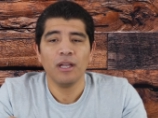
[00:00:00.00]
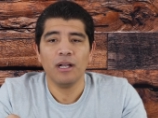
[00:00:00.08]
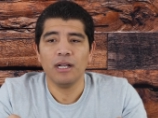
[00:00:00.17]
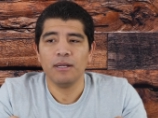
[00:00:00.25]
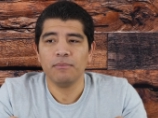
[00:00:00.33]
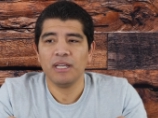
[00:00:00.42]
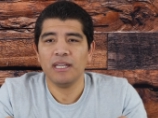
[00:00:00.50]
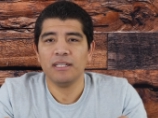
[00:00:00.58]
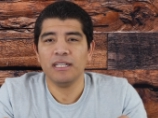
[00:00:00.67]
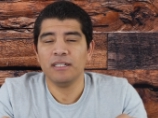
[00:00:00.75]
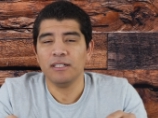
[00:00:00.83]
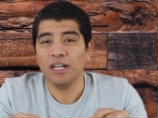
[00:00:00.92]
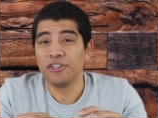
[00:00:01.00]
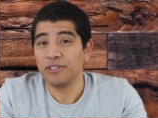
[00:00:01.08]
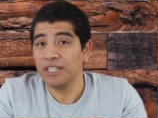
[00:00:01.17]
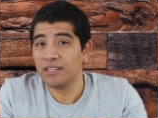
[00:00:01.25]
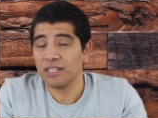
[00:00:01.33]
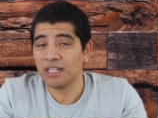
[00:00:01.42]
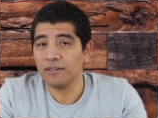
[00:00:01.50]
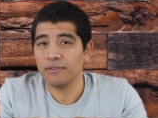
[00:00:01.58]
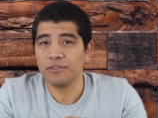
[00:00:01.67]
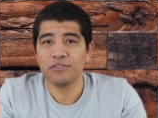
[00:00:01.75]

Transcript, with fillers: Um, and then underneath the cover,